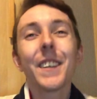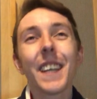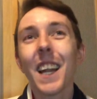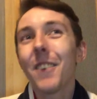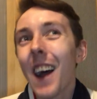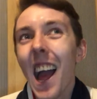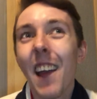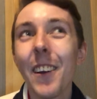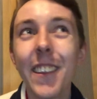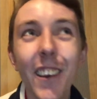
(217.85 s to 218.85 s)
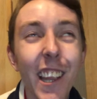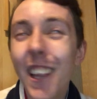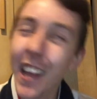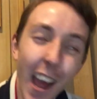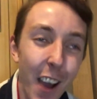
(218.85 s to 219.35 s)
You know what, I was
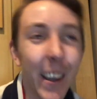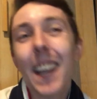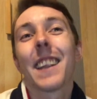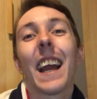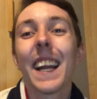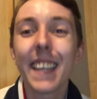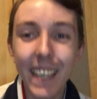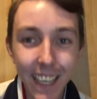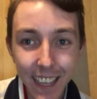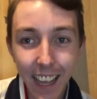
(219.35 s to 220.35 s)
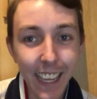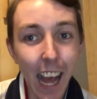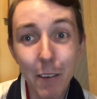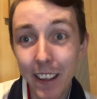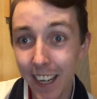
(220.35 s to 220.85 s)
just so excited. Like,
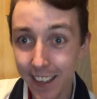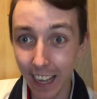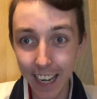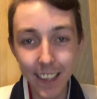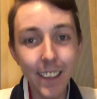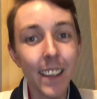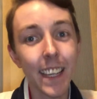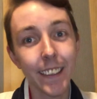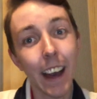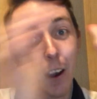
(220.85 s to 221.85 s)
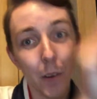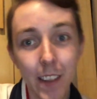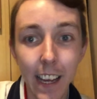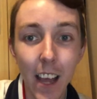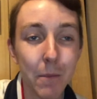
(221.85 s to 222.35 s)
I was excited to see the
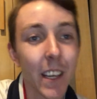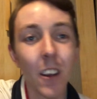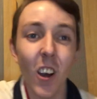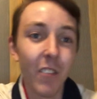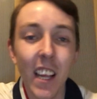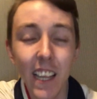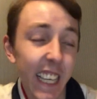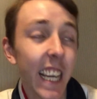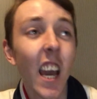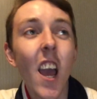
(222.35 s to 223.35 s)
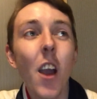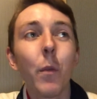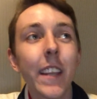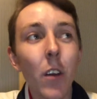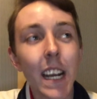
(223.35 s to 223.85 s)
house again because obviously
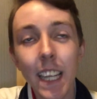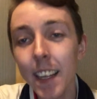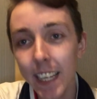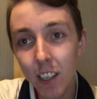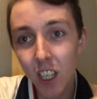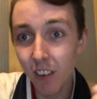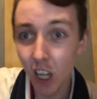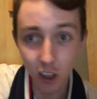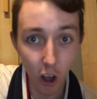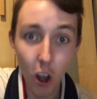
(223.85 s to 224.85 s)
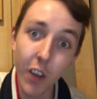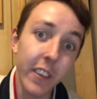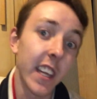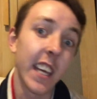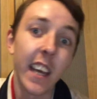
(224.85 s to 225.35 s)
we don't get to see each other a lot
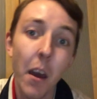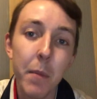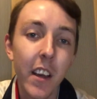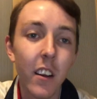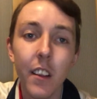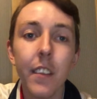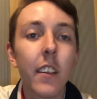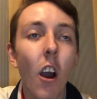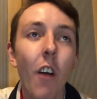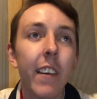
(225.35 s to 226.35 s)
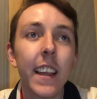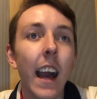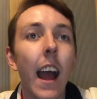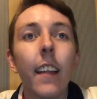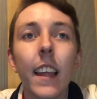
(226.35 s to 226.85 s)
over the year because obviously
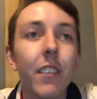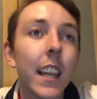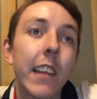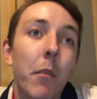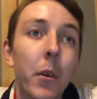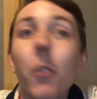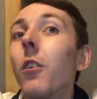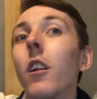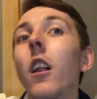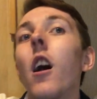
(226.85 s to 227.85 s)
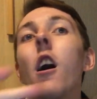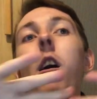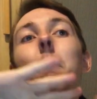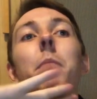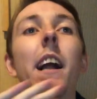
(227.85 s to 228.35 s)
I live in Liverpool,
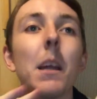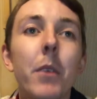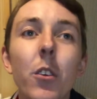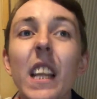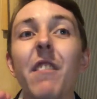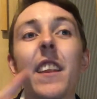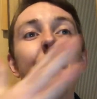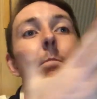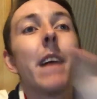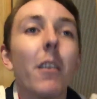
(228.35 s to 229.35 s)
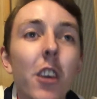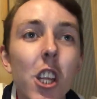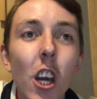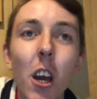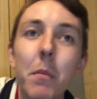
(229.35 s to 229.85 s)
Malibu lives in
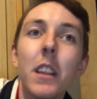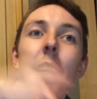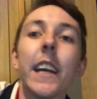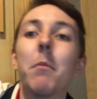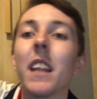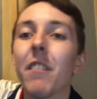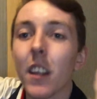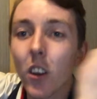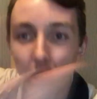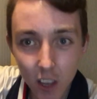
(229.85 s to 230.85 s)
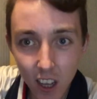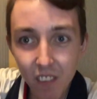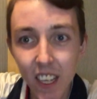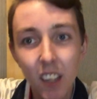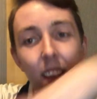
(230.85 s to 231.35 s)
Melksham, Liam lives in
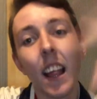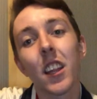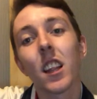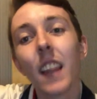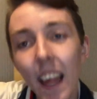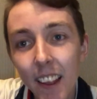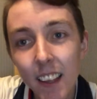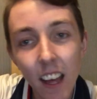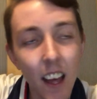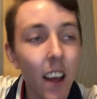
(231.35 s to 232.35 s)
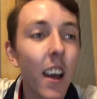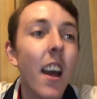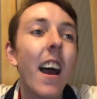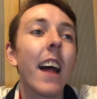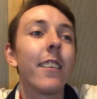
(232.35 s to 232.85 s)
Huddersfield / Leicester,
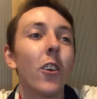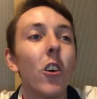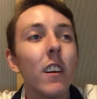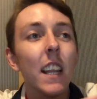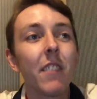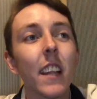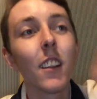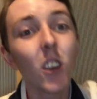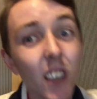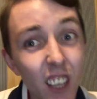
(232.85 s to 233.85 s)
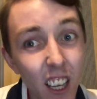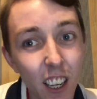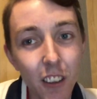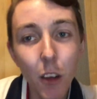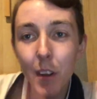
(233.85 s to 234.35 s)
and Laura lives in
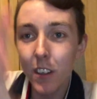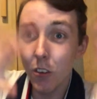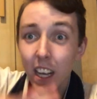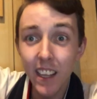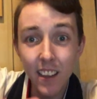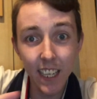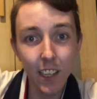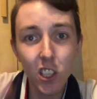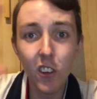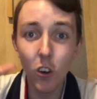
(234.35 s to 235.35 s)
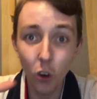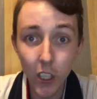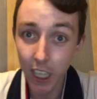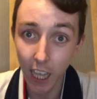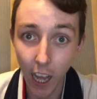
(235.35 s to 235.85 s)
London, so we don't get to see each other all
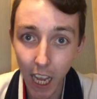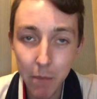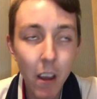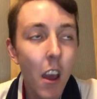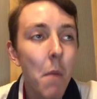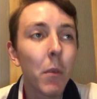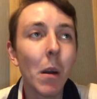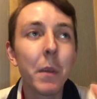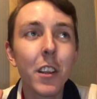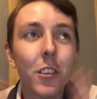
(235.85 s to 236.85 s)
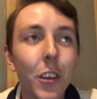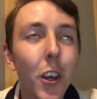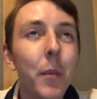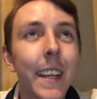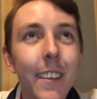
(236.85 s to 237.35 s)
the time, but when we
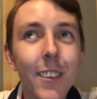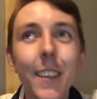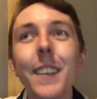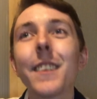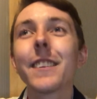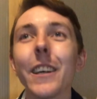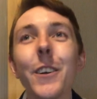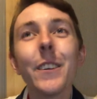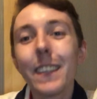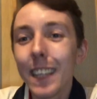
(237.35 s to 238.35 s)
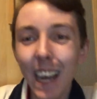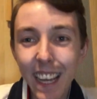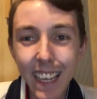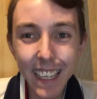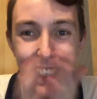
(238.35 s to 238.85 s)
do, it's just so
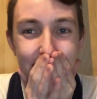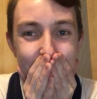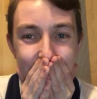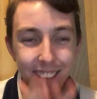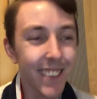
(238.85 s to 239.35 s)
nice.